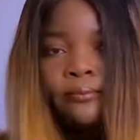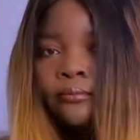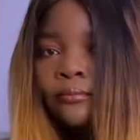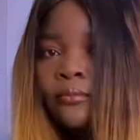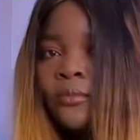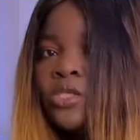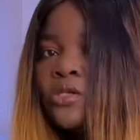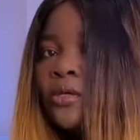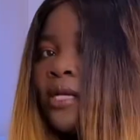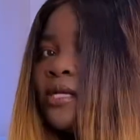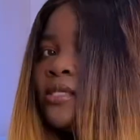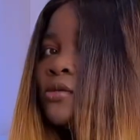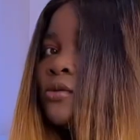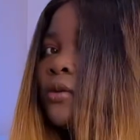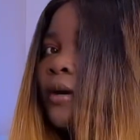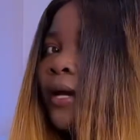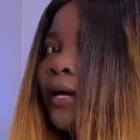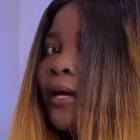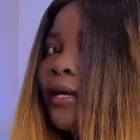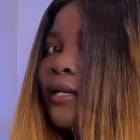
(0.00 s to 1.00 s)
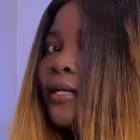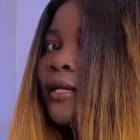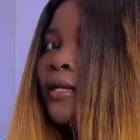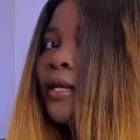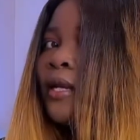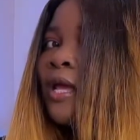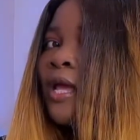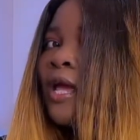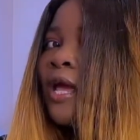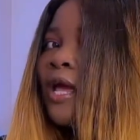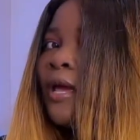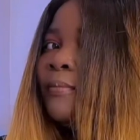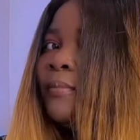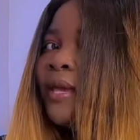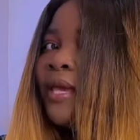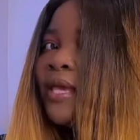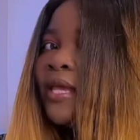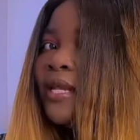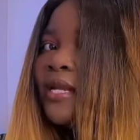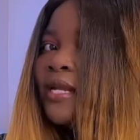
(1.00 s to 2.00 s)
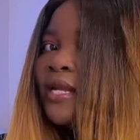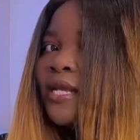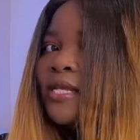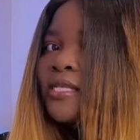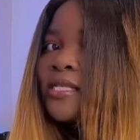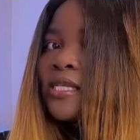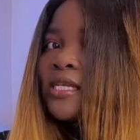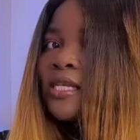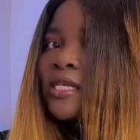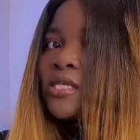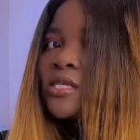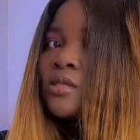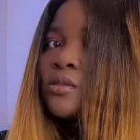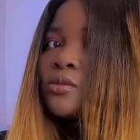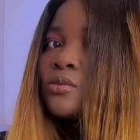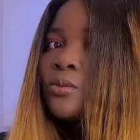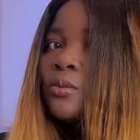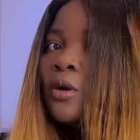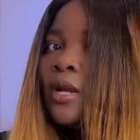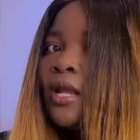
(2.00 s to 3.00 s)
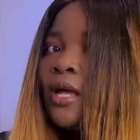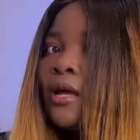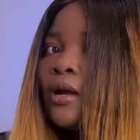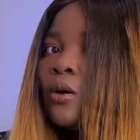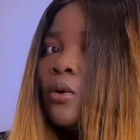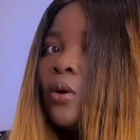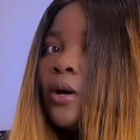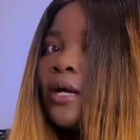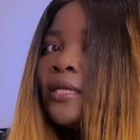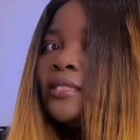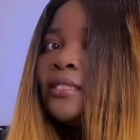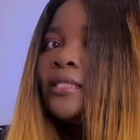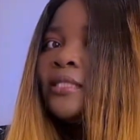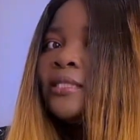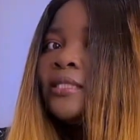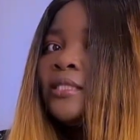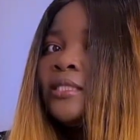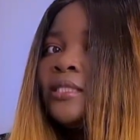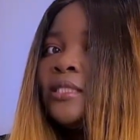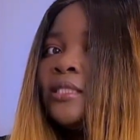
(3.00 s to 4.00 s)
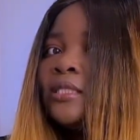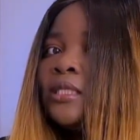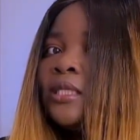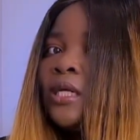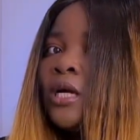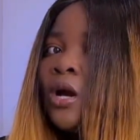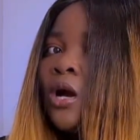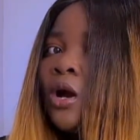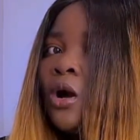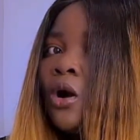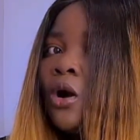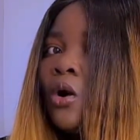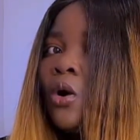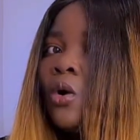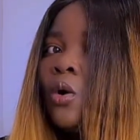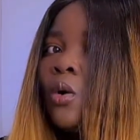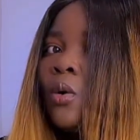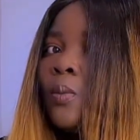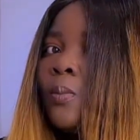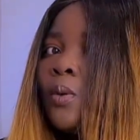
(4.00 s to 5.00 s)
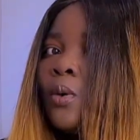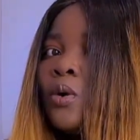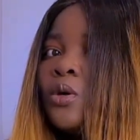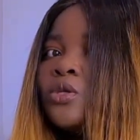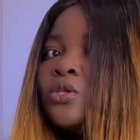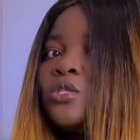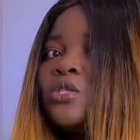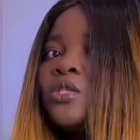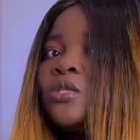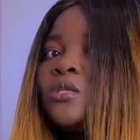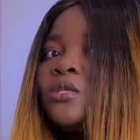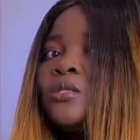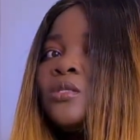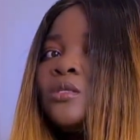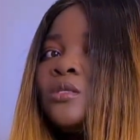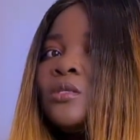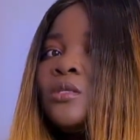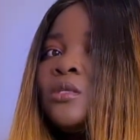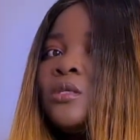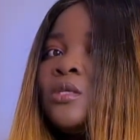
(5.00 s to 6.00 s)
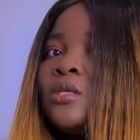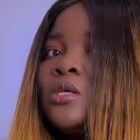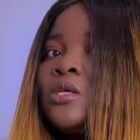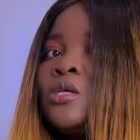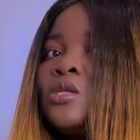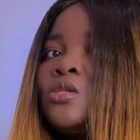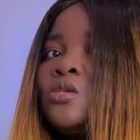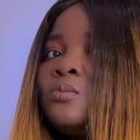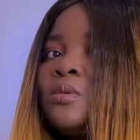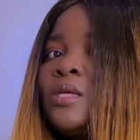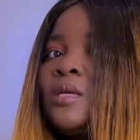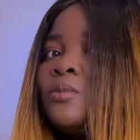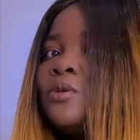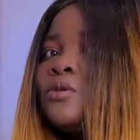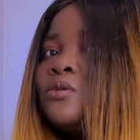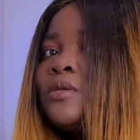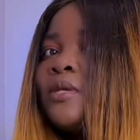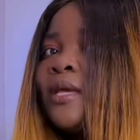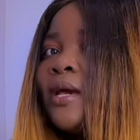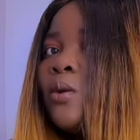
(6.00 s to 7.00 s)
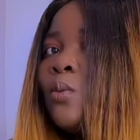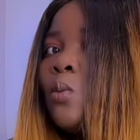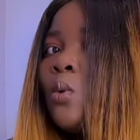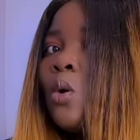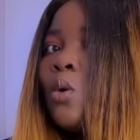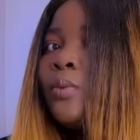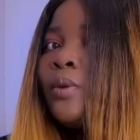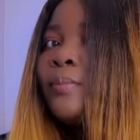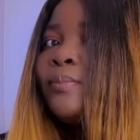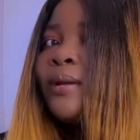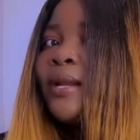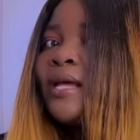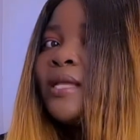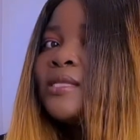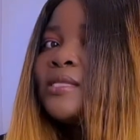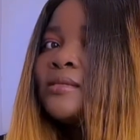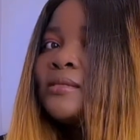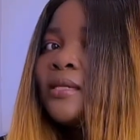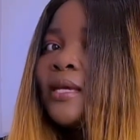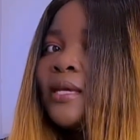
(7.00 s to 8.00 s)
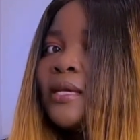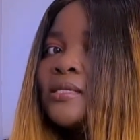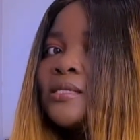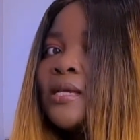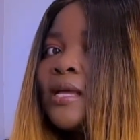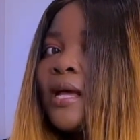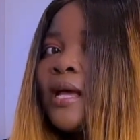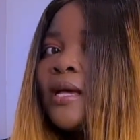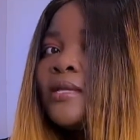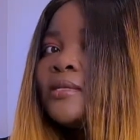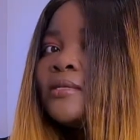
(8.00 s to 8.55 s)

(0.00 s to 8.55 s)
let's go ahead and making it in a smaller quantity or portion to be able to get what we plan to get, guys.